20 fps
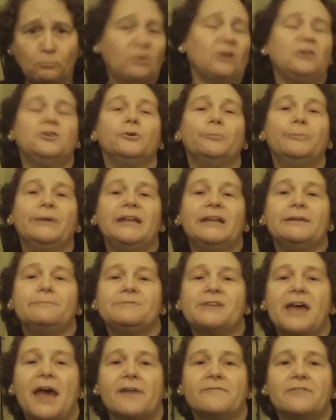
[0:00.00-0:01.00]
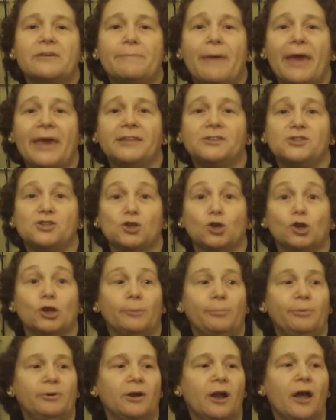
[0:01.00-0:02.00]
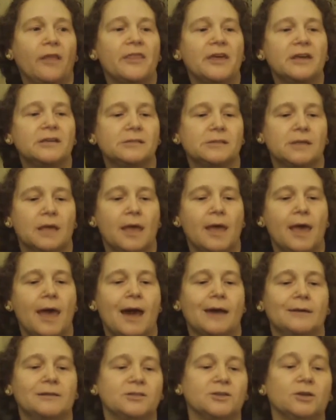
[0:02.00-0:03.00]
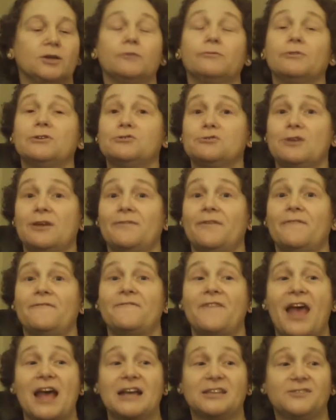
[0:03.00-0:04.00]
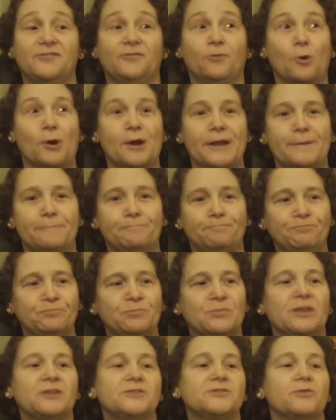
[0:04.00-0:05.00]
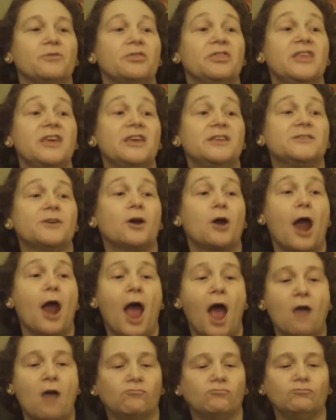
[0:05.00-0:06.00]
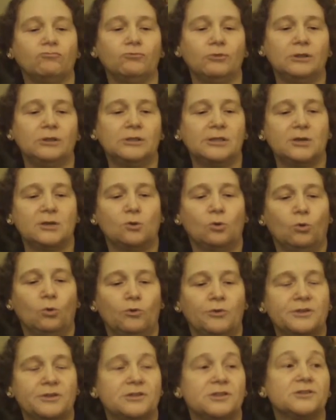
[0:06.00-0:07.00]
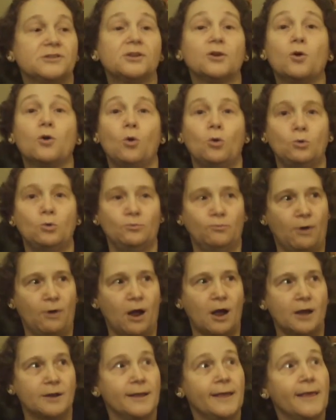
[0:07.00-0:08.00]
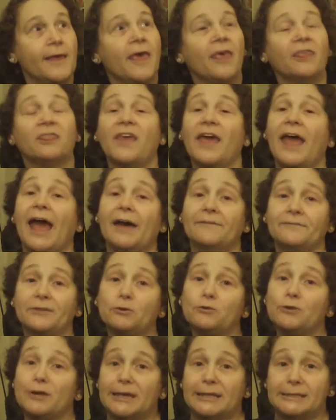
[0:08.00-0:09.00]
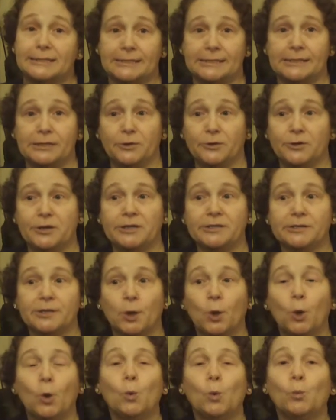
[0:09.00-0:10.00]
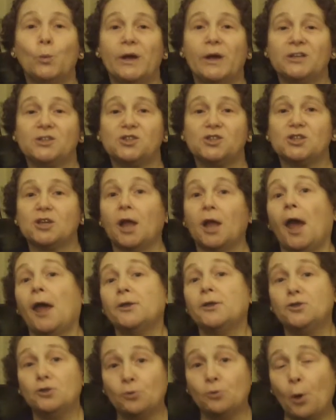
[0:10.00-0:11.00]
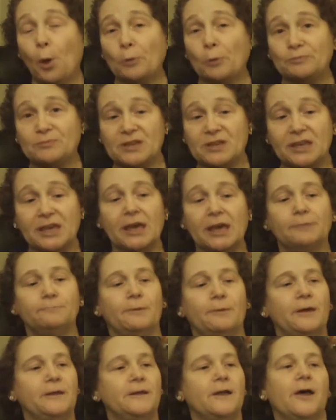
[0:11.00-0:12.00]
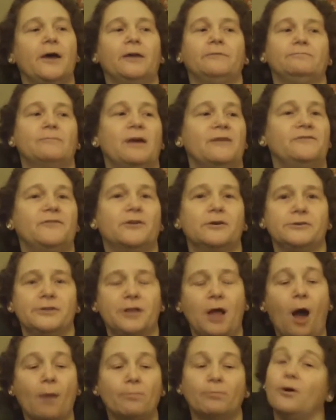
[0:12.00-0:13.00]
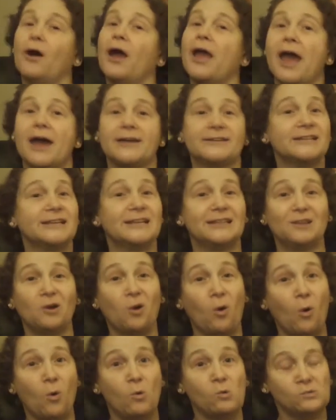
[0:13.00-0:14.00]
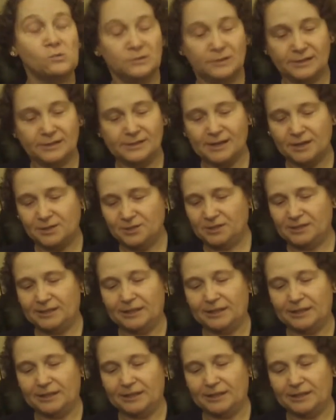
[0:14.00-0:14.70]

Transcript: your medium to heavy baits you're going to put on this, and it's going to retrieve it fast for you. So these are really cool. This is a gold rod. They have a green series, which I do hope to get, but at my first couple I had to get the gold because I just